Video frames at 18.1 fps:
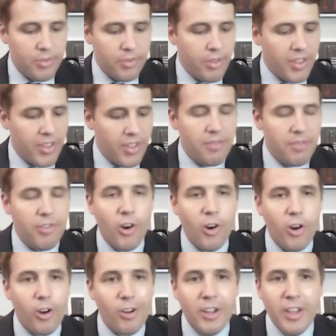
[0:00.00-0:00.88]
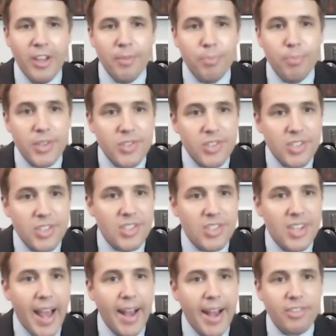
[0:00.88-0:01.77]
Think of our business
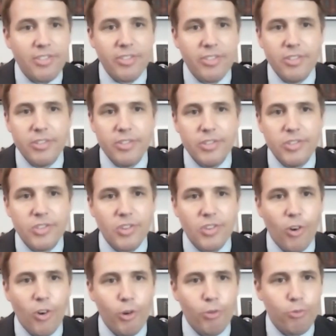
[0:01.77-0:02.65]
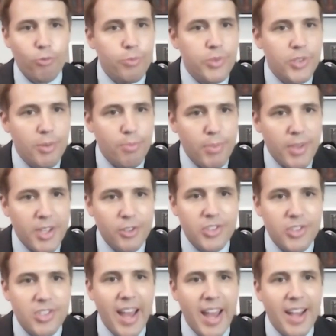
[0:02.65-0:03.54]
taxes, our rooms and meals
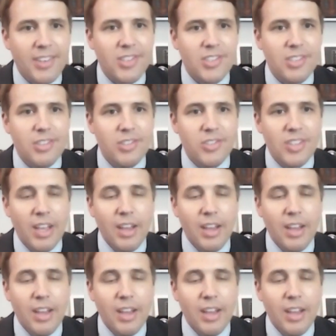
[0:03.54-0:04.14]
taxes,